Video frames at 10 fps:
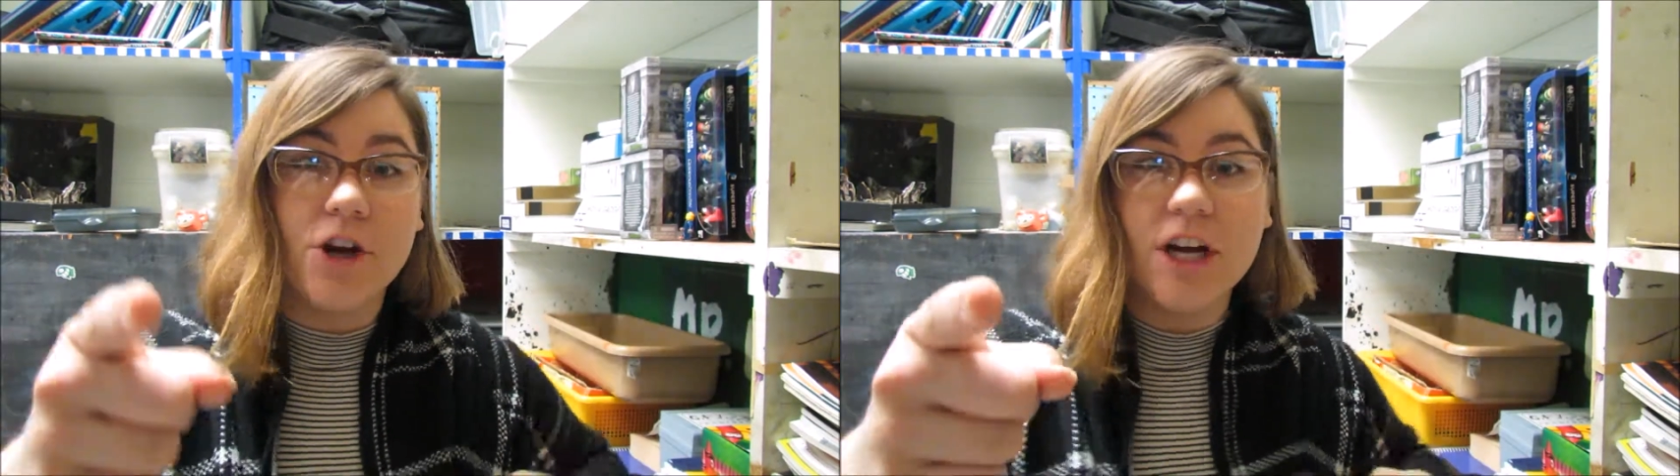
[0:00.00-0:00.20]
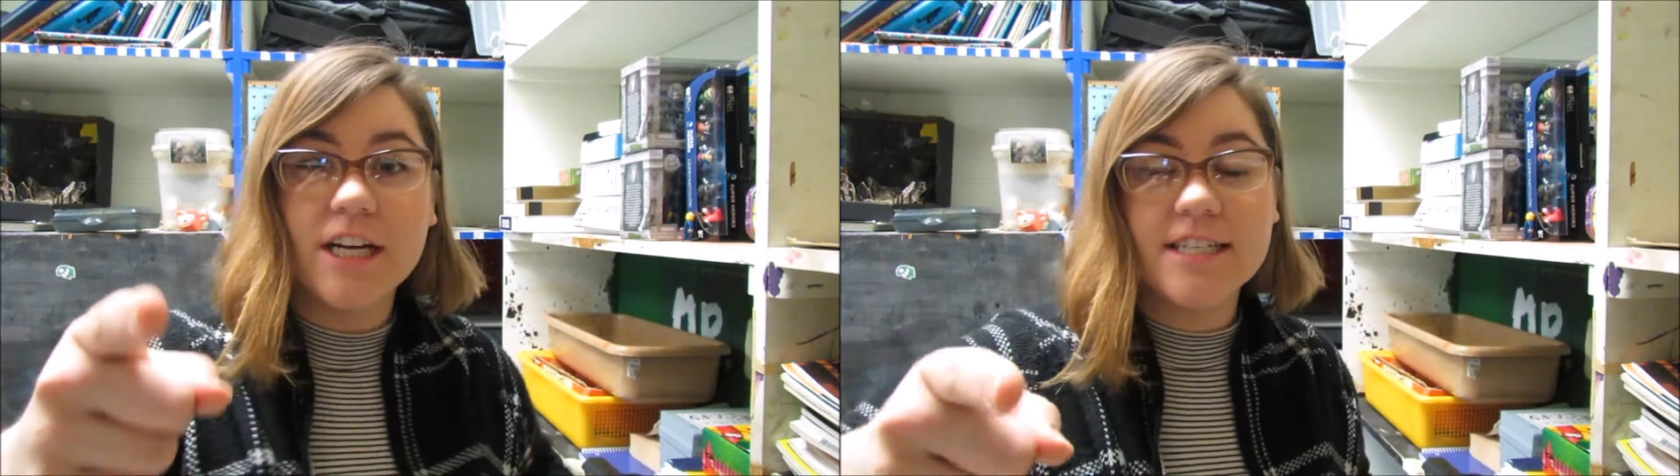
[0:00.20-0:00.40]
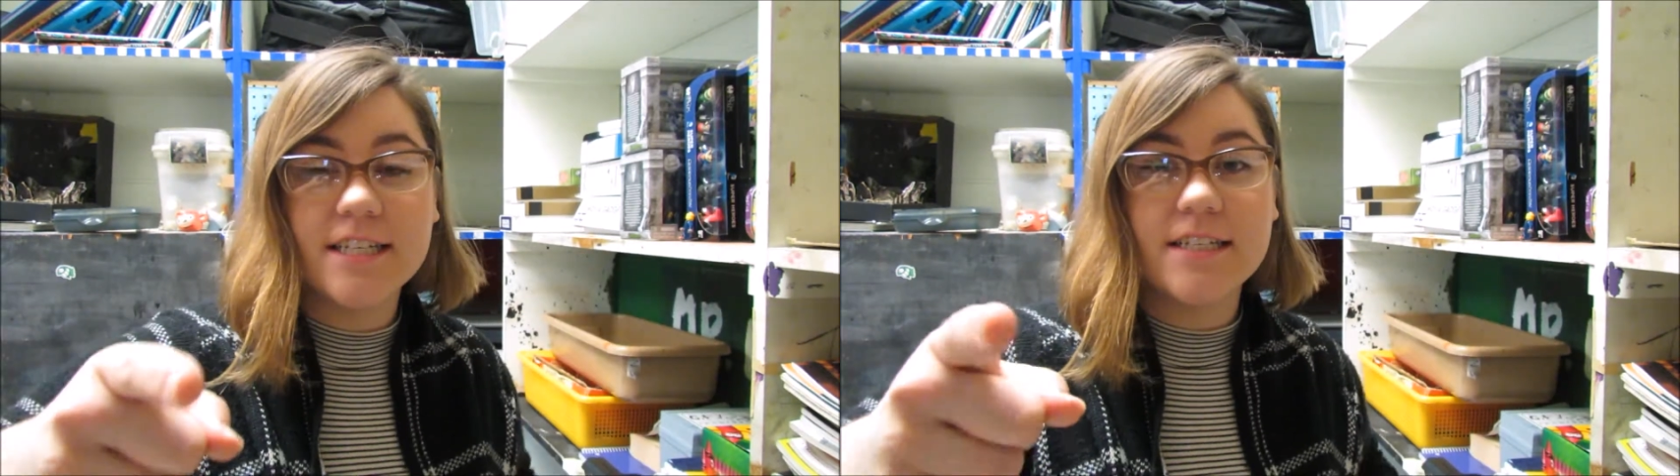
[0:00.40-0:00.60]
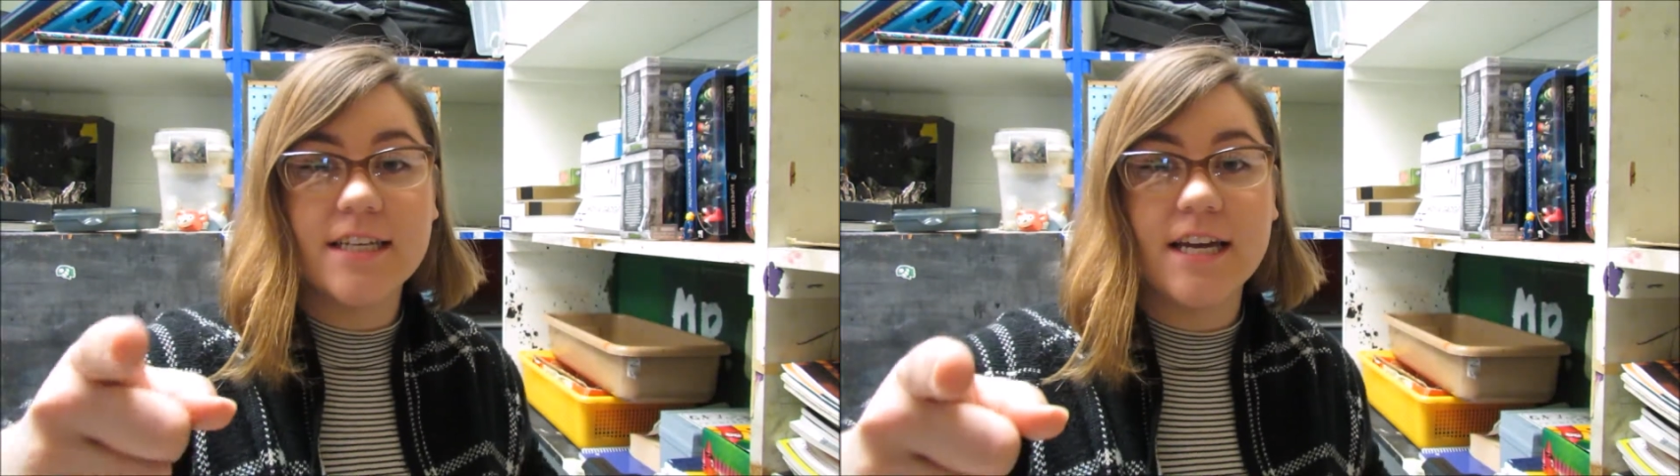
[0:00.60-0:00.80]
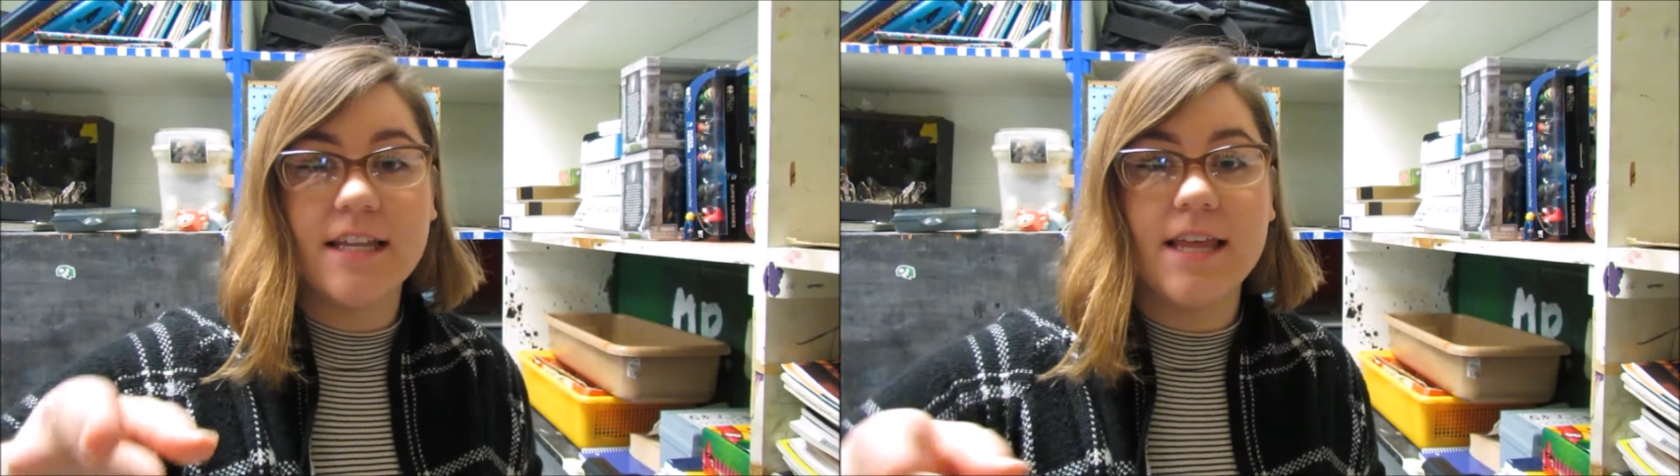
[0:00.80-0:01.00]
you're gonna
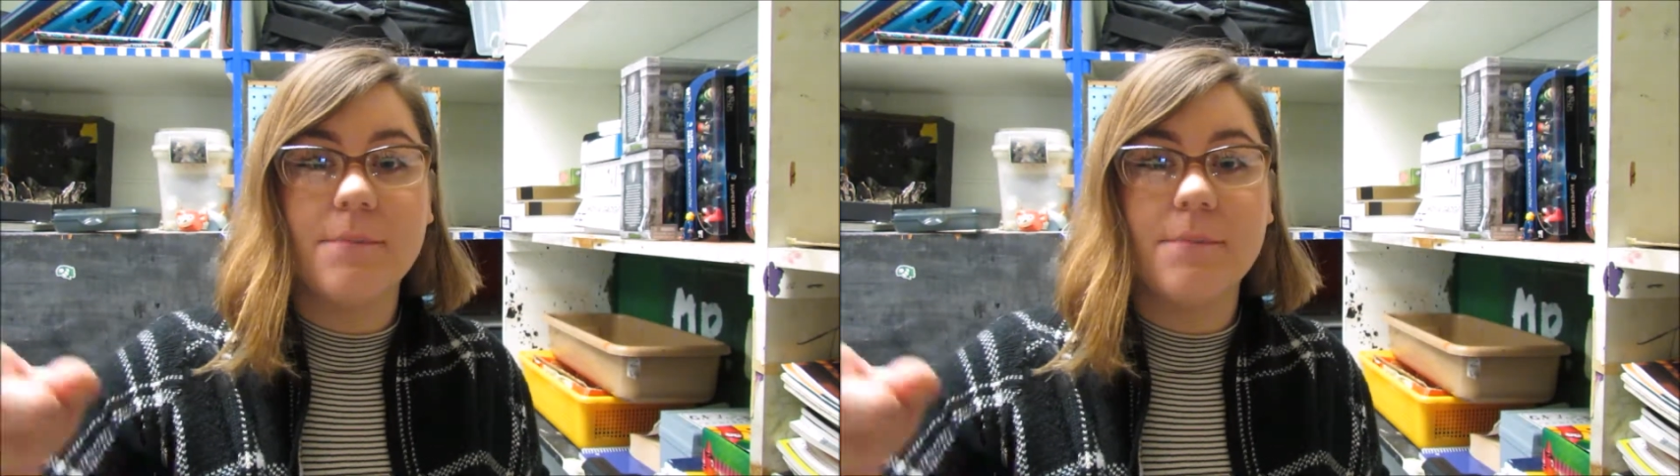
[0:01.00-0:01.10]
succeed,